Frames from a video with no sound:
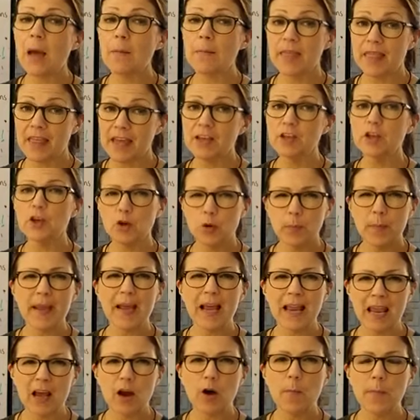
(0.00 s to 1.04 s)
then you'll be a
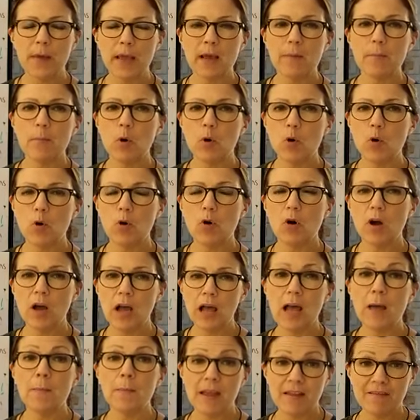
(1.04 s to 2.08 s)
little bit more
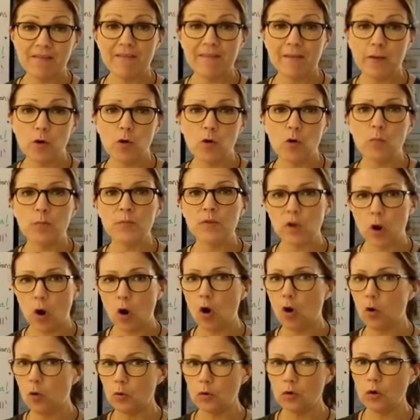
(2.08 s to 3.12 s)
informed
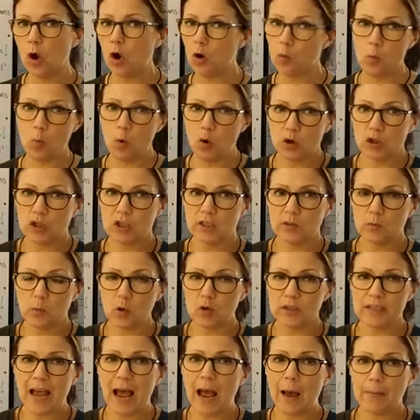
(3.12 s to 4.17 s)
on
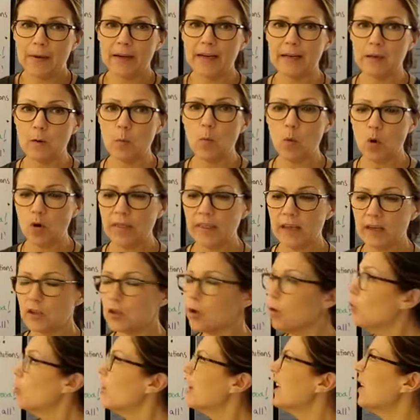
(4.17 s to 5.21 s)
what's happening and what they're
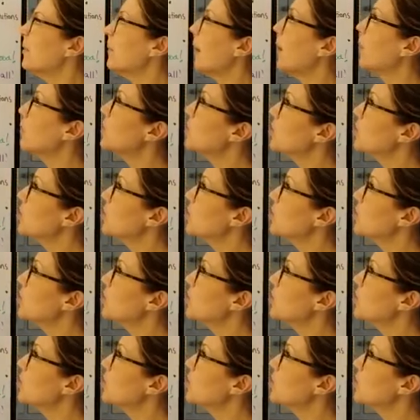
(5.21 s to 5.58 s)
talking about.